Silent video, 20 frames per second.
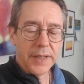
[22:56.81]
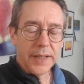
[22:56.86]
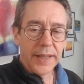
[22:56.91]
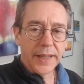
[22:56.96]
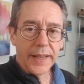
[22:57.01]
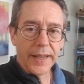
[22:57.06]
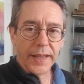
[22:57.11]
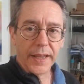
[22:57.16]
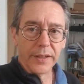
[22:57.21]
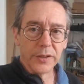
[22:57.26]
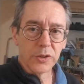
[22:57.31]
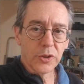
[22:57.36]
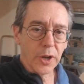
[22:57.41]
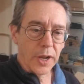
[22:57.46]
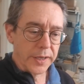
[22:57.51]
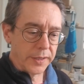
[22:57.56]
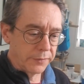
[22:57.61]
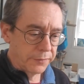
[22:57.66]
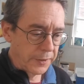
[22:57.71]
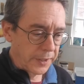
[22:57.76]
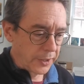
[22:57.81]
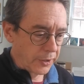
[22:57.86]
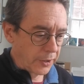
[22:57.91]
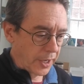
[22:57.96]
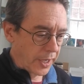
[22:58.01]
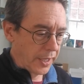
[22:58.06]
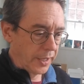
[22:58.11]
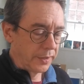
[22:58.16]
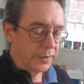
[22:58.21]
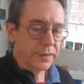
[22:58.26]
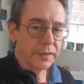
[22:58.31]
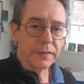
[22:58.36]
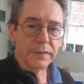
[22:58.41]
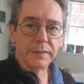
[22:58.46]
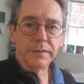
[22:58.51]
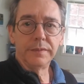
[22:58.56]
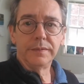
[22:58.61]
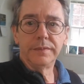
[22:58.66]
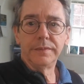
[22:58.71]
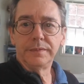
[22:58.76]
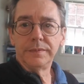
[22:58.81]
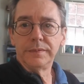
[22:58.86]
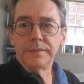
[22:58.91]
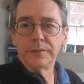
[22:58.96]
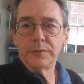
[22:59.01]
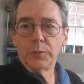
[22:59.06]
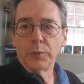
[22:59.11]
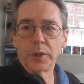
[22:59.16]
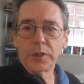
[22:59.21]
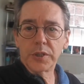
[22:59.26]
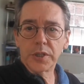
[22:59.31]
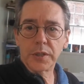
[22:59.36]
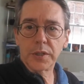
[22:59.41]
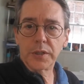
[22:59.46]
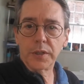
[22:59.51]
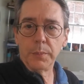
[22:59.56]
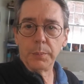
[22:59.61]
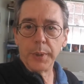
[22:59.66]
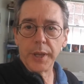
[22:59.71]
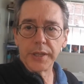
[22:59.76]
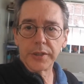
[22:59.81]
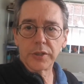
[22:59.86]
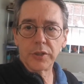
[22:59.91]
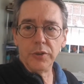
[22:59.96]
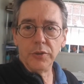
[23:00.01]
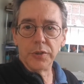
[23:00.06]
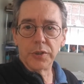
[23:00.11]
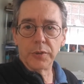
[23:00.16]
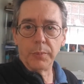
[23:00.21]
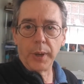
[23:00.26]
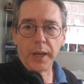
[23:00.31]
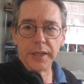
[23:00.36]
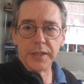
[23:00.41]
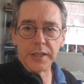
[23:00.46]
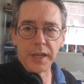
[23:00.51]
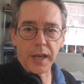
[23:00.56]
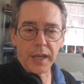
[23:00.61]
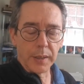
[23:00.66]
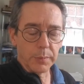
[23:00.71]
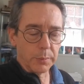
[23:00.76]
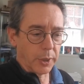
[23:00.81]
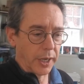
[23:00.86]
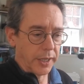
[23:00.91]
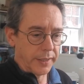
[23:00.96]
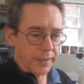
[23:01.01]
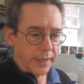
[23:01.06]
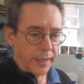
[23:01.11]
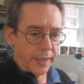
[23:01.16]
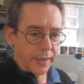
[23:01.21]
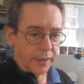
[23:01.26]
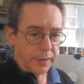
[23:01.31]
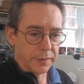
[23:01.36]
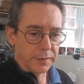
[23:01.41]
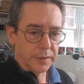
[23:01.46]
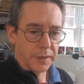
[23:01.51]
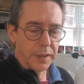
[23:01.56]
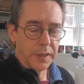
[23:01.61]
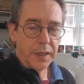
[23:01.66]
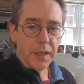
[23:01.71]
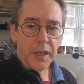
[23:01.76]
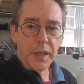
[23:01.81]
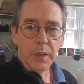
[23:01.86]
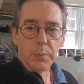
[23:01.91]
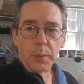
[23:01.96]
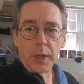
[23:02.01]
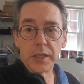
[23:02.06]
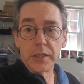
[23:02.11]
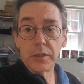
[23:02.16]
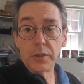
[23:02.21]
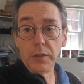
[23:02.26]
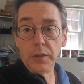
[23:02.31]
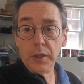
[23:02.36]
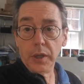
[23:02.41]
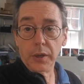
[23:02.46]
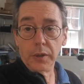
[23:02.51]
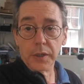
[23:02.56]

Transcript: and trying to figure out what's the best use of my time right now my studio